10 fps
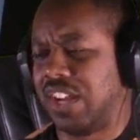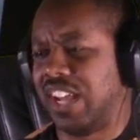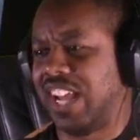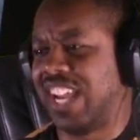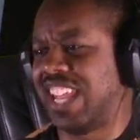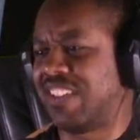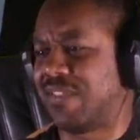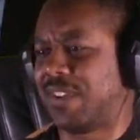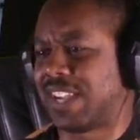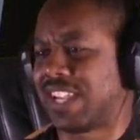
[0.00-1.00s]
I didn't even
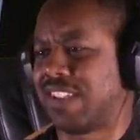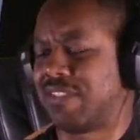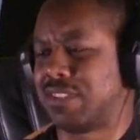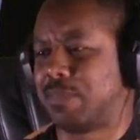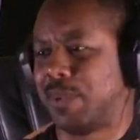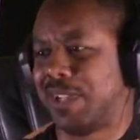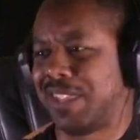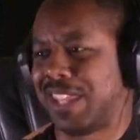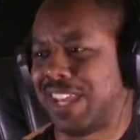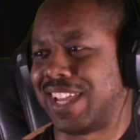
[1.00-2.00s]
fucking even spell
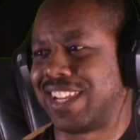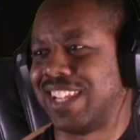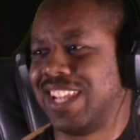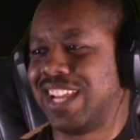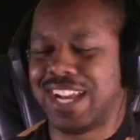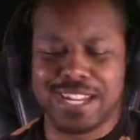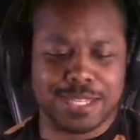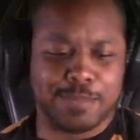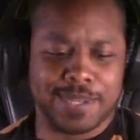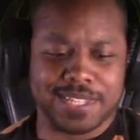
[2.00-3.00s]
that! I
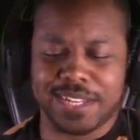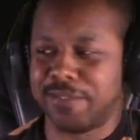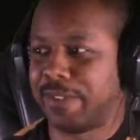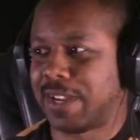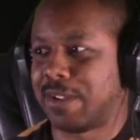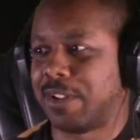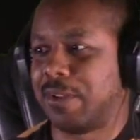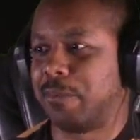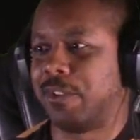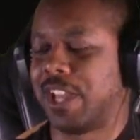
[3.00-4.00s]
just pressed in the
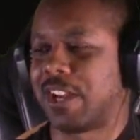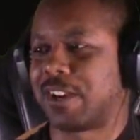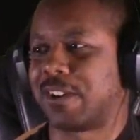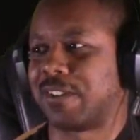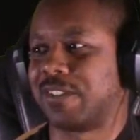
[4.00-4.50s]
random letter.